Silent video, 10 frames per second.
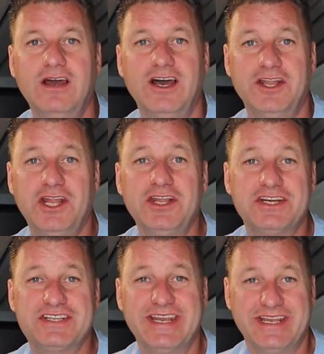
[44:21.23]

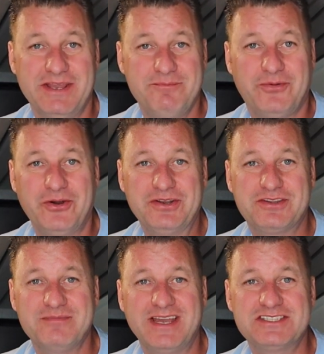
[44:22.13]
Another thing important
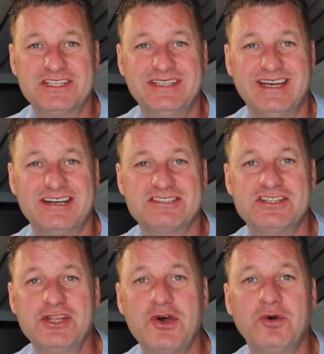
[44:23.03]
to mention, there is
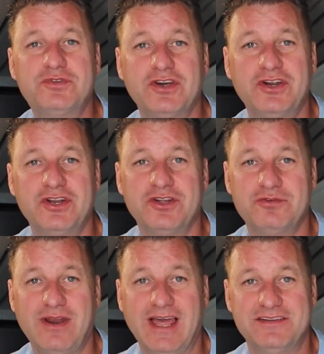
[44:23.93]
no turn
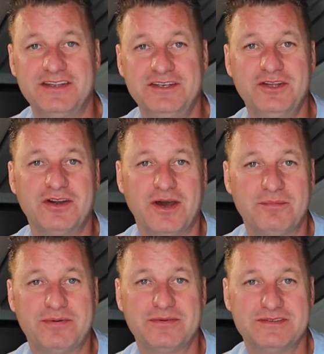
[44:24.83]
on red in
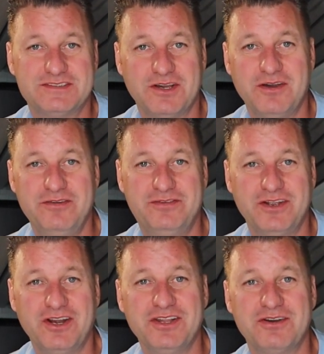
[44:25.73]
Europe. So if
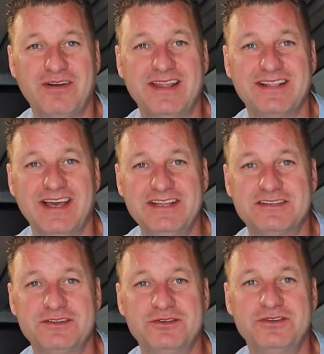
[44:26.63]
you're on the red light,
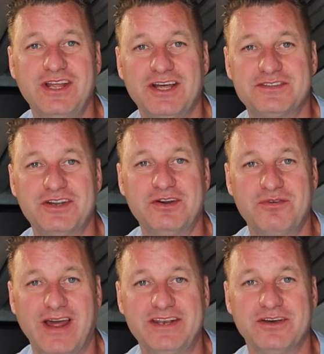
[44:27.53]
do not turn
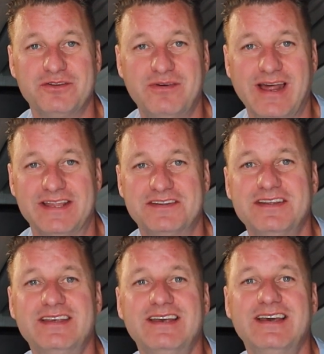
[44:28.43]
right on red.
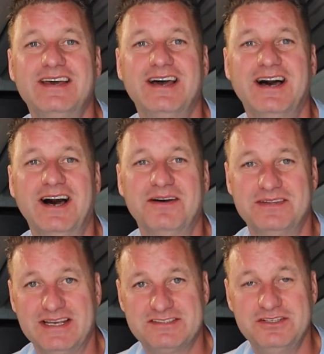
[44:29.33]

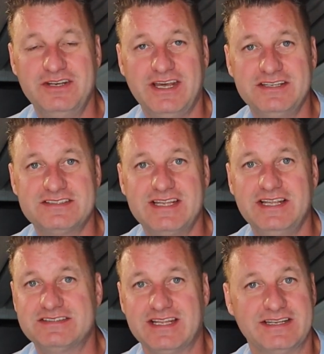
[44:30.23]
That's the United
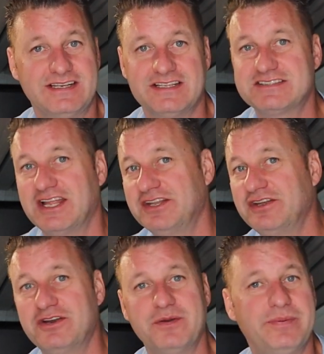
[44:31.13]
States thing. That's not a
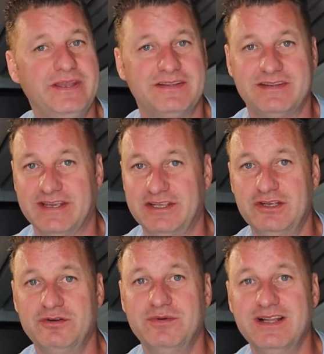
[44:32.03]
European thing.
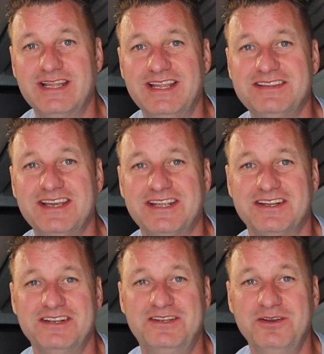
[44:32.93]
You will get
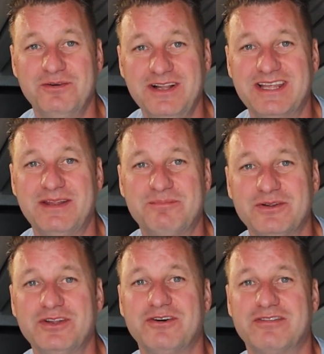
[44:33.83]
ticketed. You will get
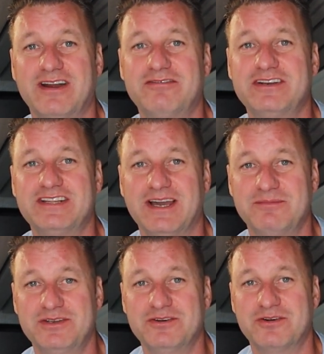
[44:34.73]
pulled over every
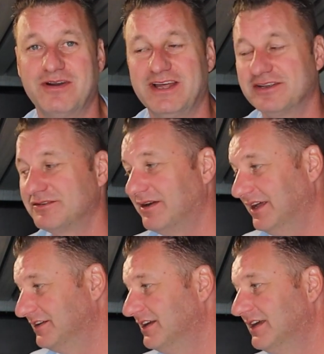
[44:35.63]
time you do a right on red.